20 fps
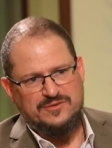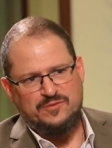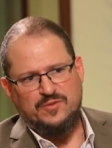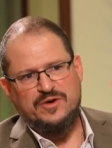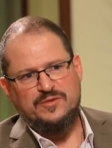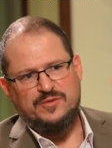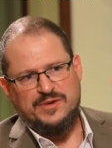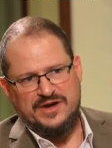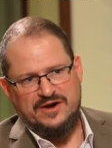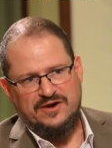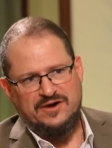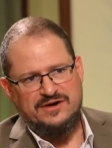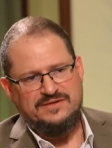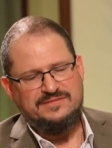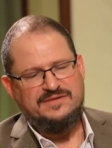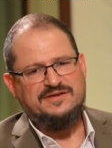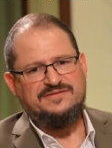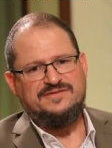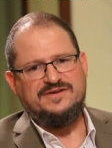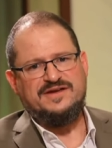and where we are,
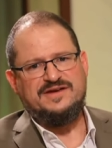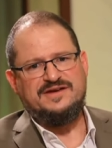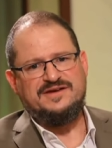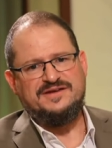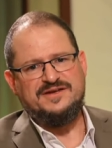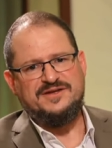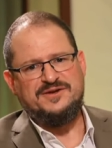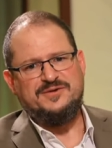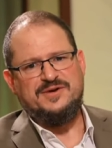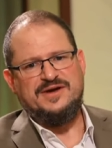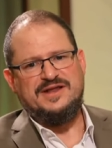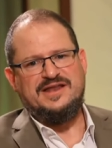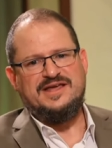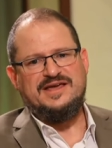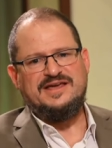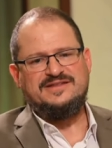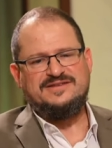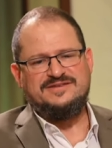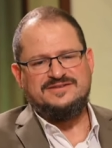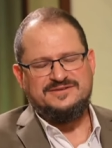I think, you know, I
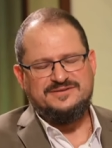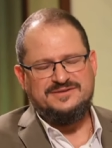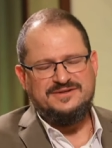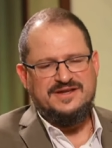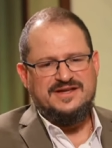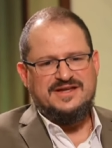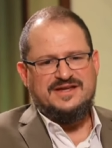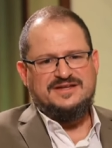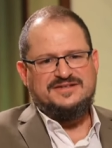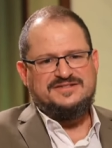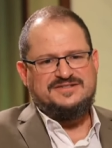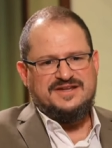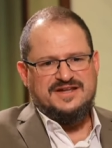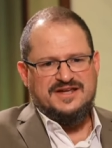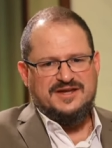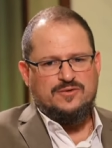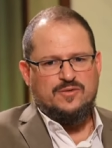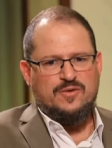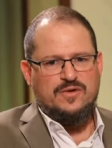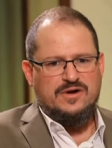like to
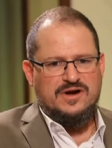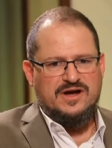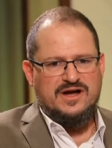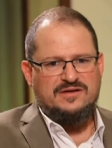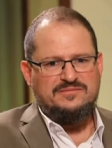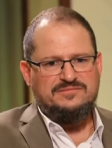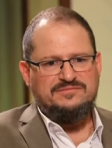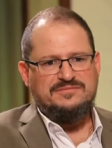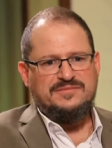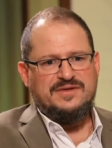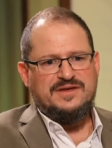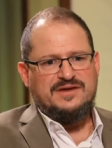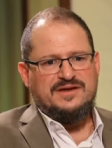say Qualcomm,